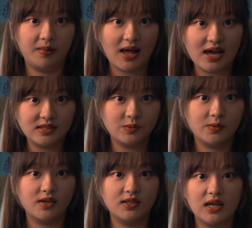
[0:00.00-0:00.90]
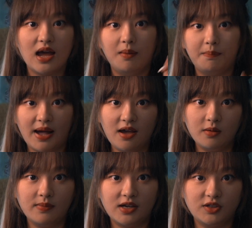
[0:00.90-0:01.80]
passwords,
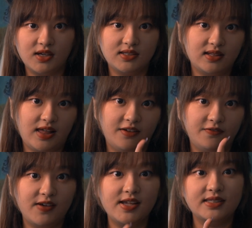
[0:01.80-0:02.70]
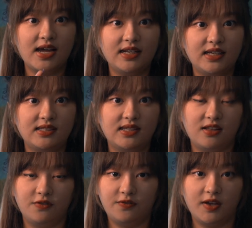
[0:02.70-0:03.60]
biometrics like Face IDs
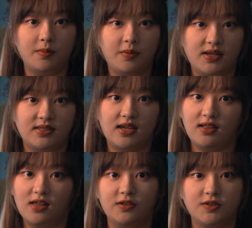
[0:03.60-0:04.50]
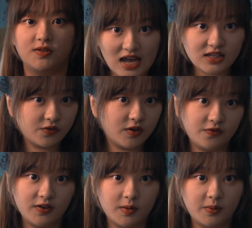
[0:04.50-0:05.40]
and fingerprints and others. As for
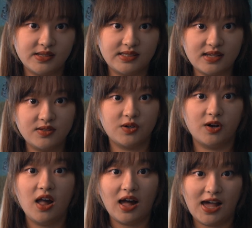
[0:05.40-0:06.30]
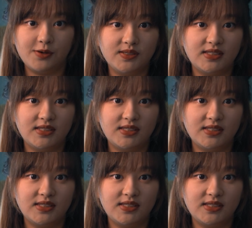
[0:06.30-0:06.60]
the fingerprint sensor, I would